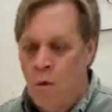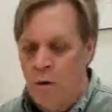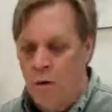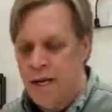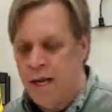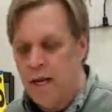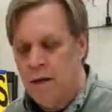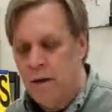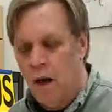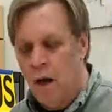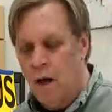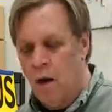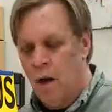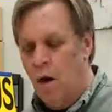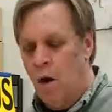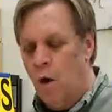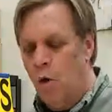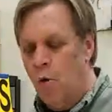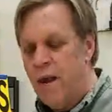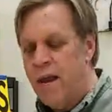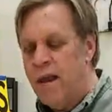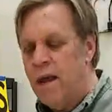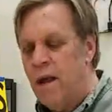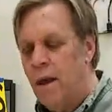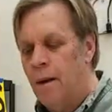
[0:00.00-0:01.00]
Well, again,
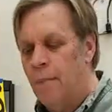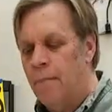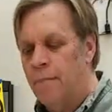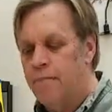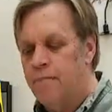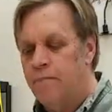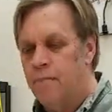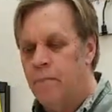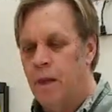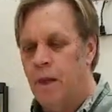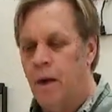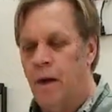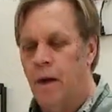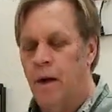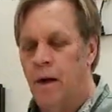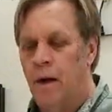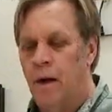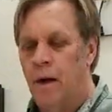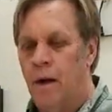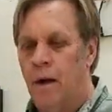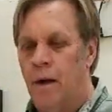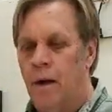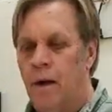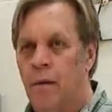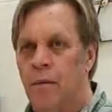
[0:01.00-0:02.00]
OEM,
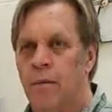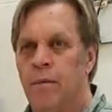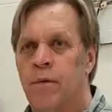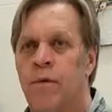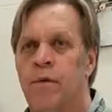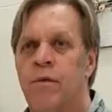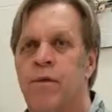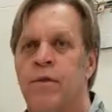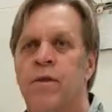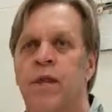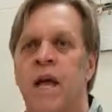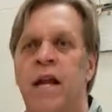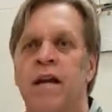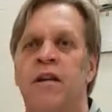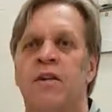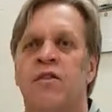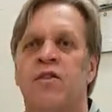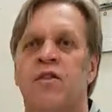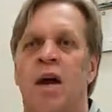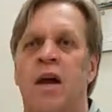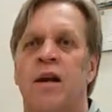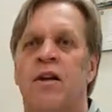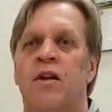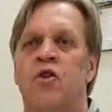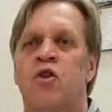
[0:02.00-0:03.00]
they
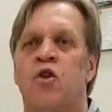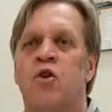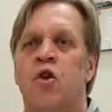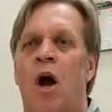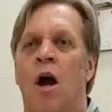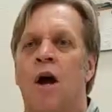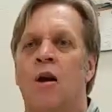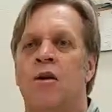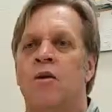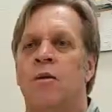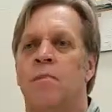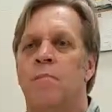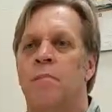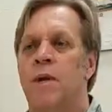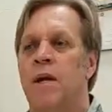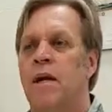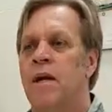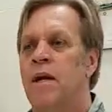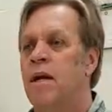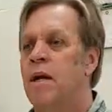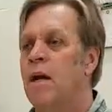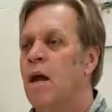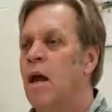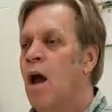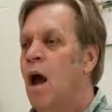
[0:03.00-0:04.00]
designed a shock to
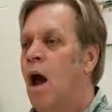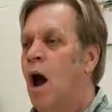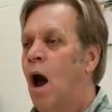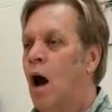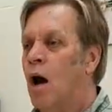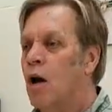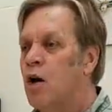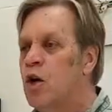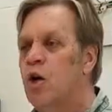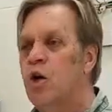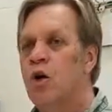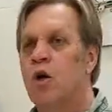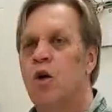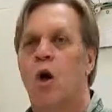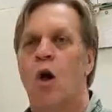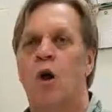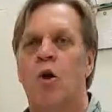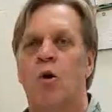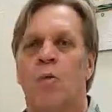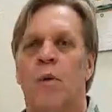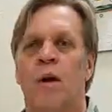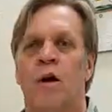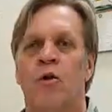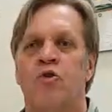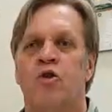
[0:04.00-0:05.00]
be a good
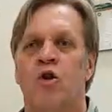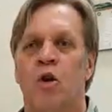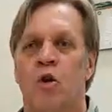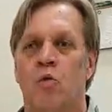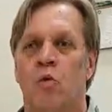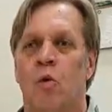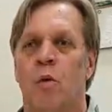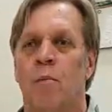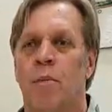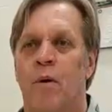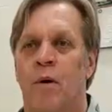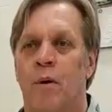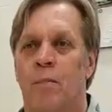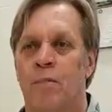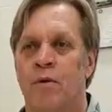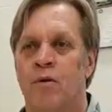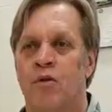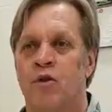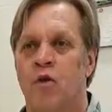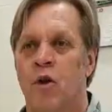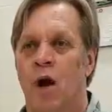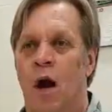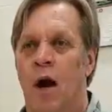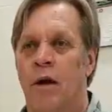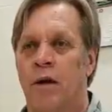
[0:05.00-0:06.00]
all-around
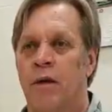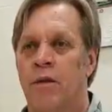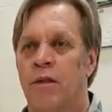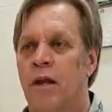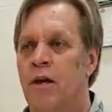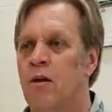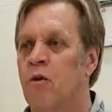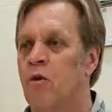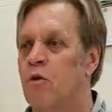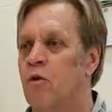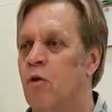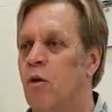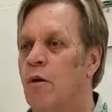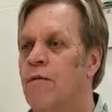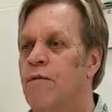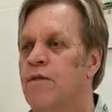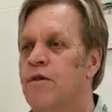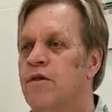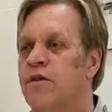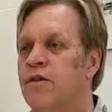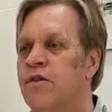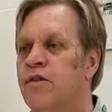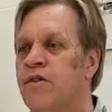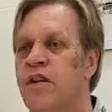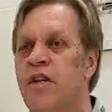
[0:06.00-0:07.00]
general-purpose shock, and they don't know
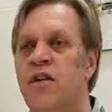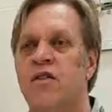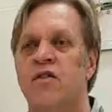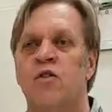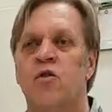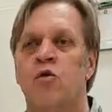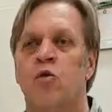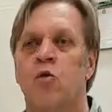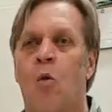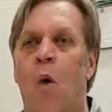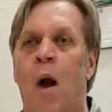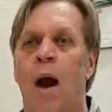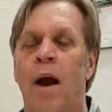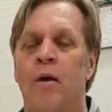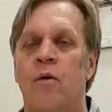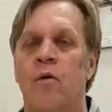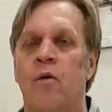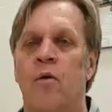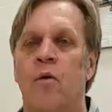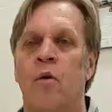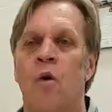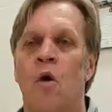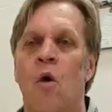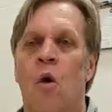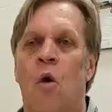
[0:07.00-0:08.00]
if it's a seasoned
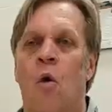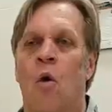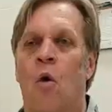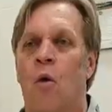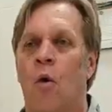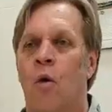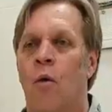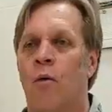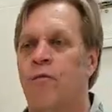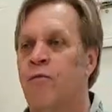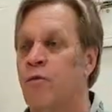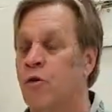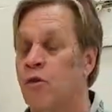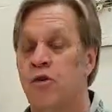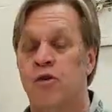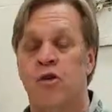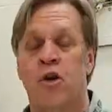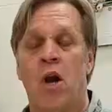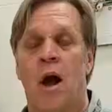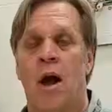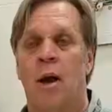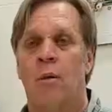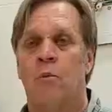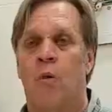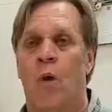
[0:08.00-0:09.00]
rider or
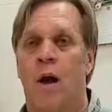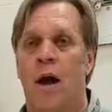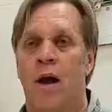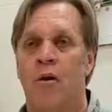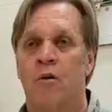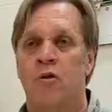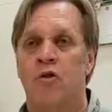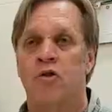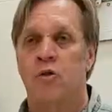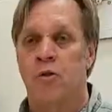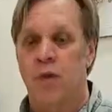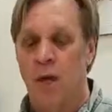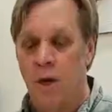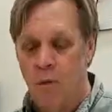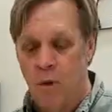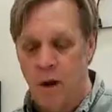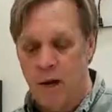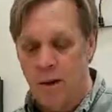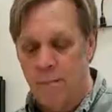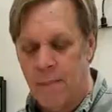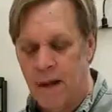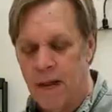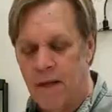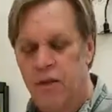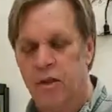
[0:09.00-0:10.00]
first-time rider, so they
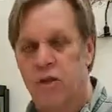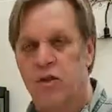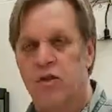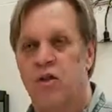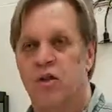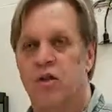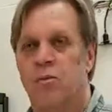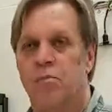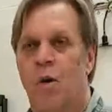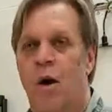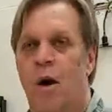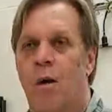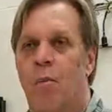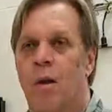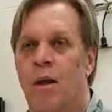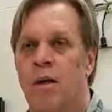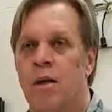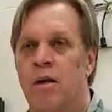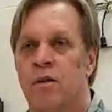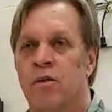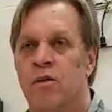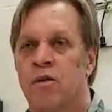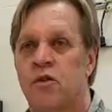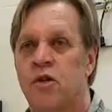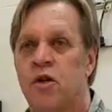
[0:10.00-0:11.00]
want to make this as
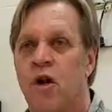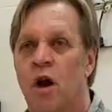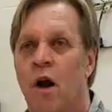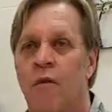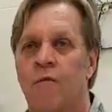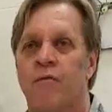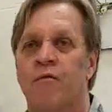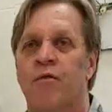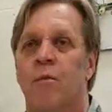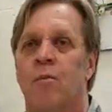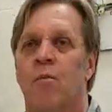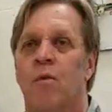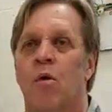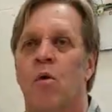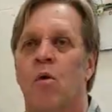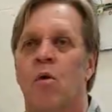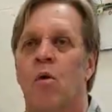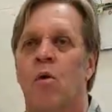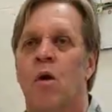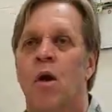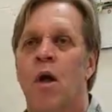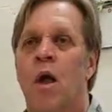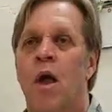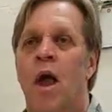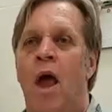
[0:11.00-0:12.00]
probably as
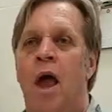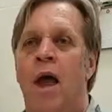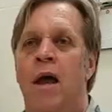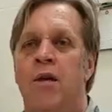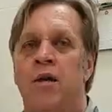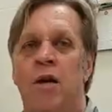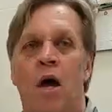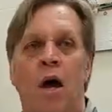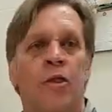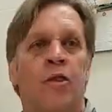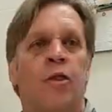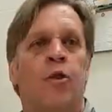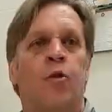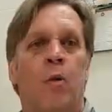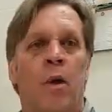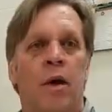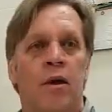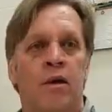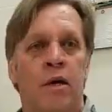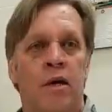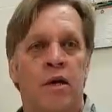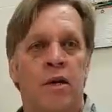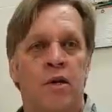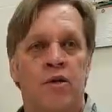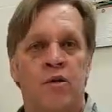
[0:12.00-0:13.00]
comfortable and
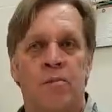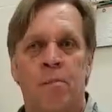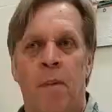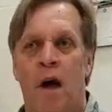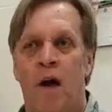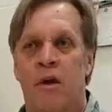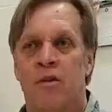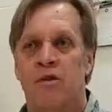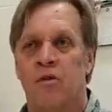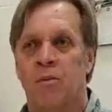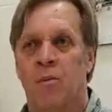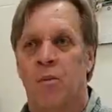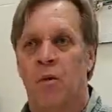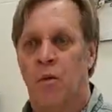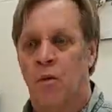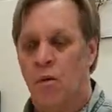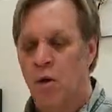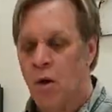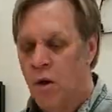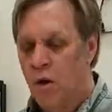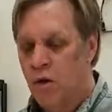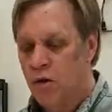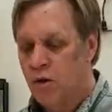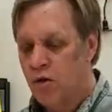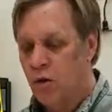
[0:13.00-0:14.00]
non-threatening as possible.
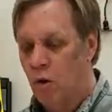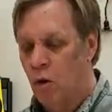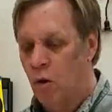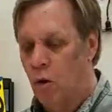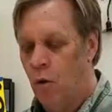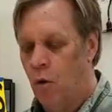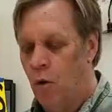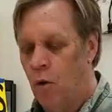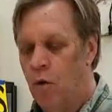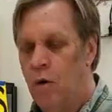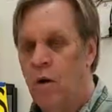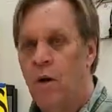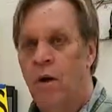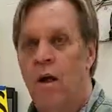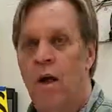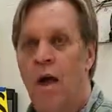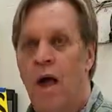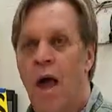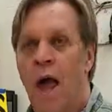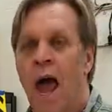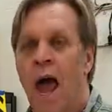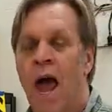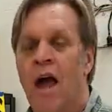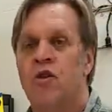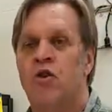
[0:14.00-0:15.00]
So
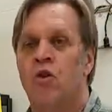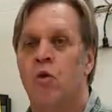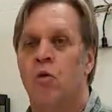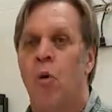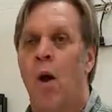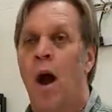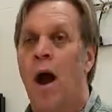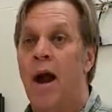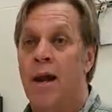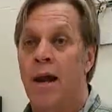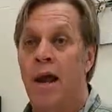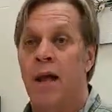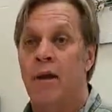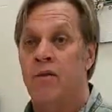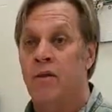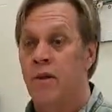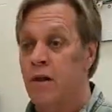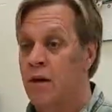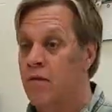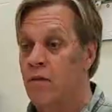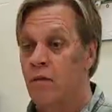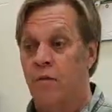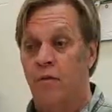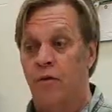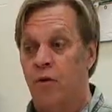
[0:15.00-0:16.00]
as you ride,
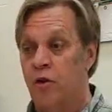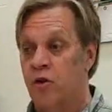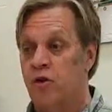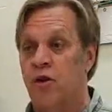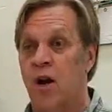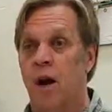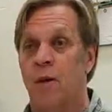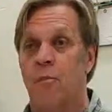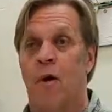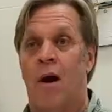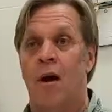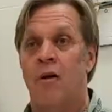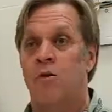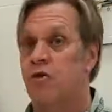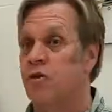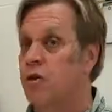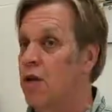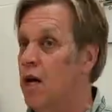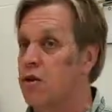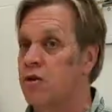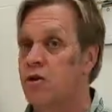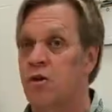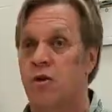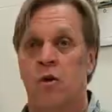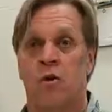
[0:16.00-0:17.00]
as even first-time
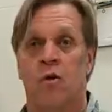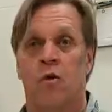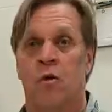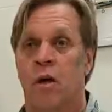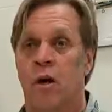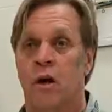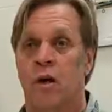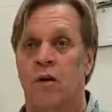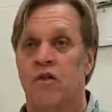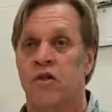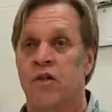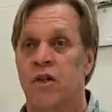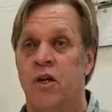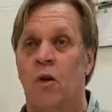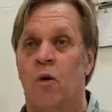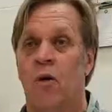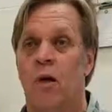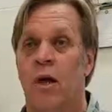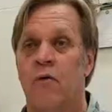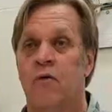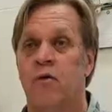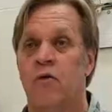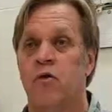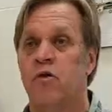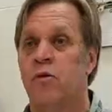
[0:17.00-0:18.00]
riders, as their
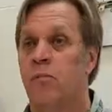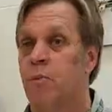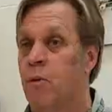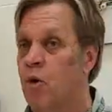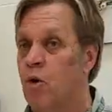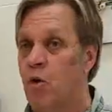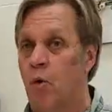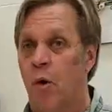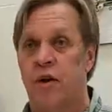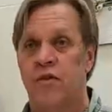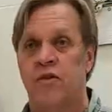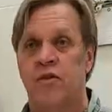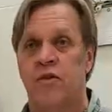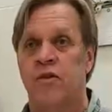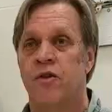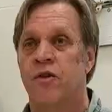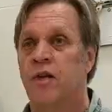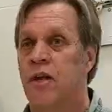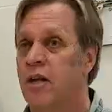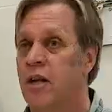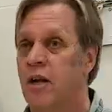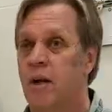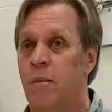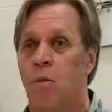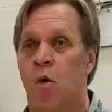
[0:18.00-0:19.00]
skill levels progress
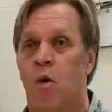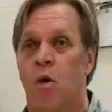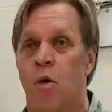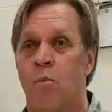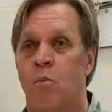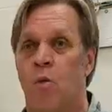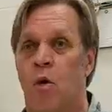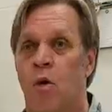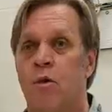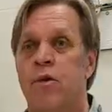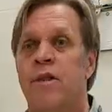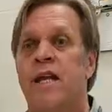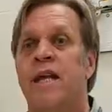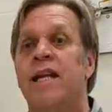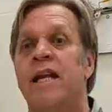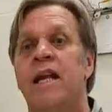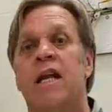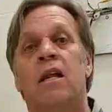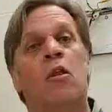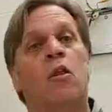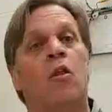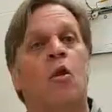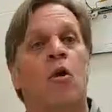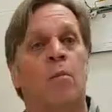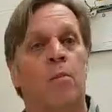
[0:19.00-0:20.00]
and they get more and more, they
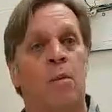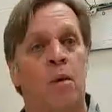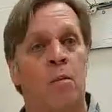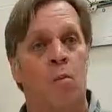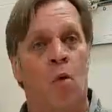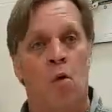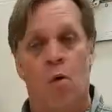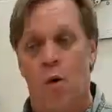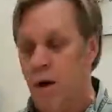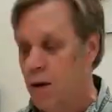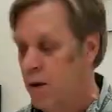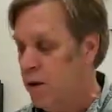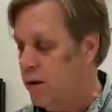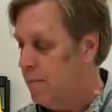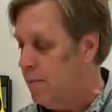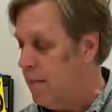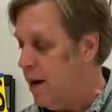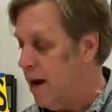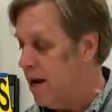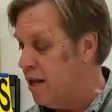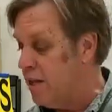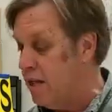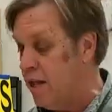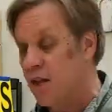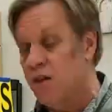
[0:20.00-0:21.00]
need a little bit more out of the
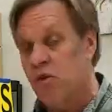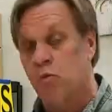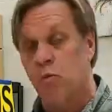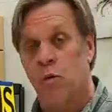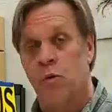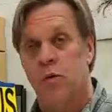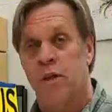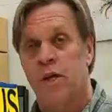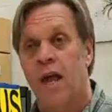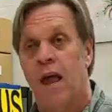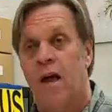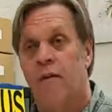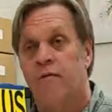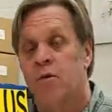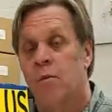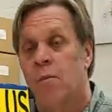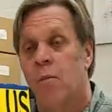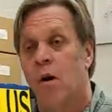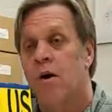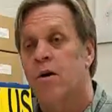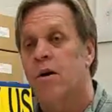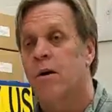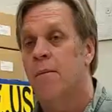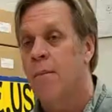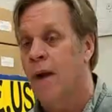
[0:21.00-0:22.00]
bike. That's where the
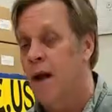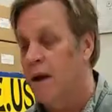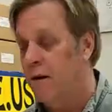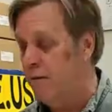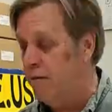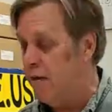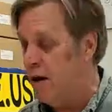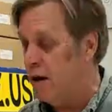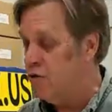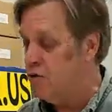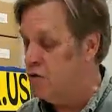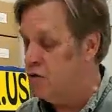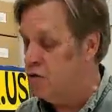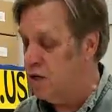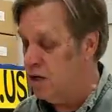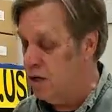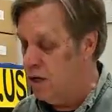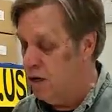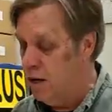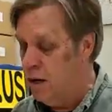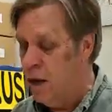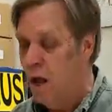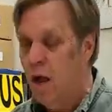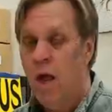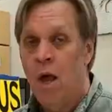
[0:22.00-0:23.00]
aftermarket manufacturers,
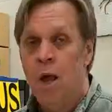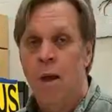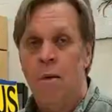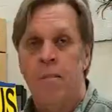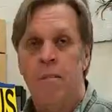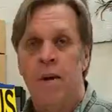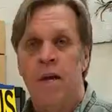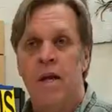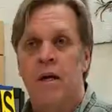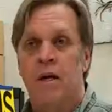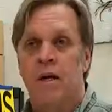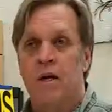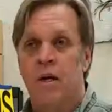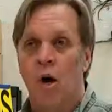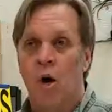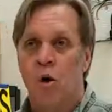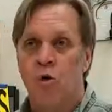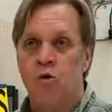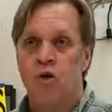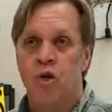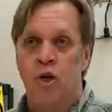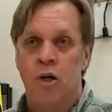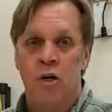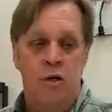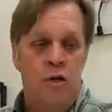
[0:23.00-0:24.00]
again, be it
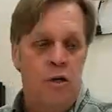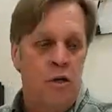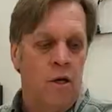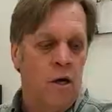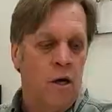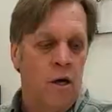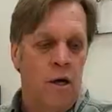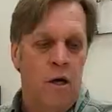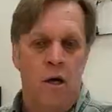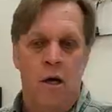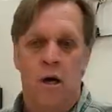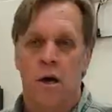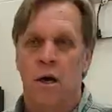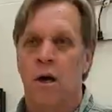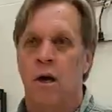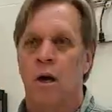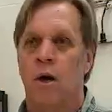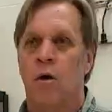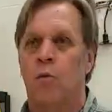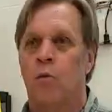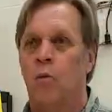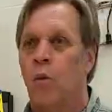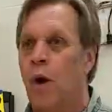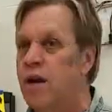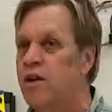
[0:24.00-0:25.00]
Cogent,
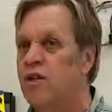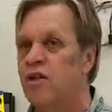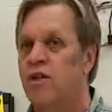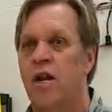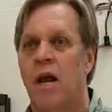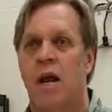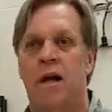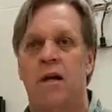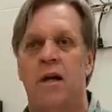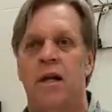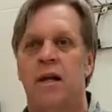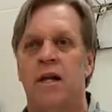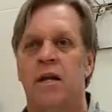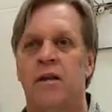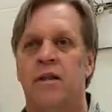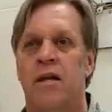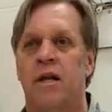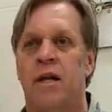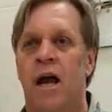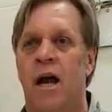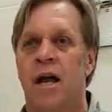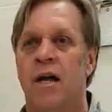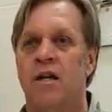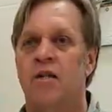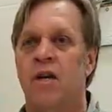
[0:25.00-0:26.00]
Racetech, any of
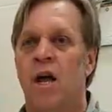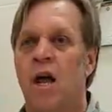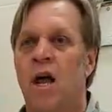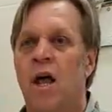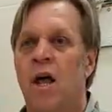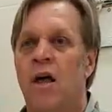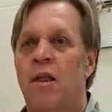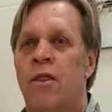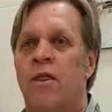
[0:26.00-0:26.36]
the guys,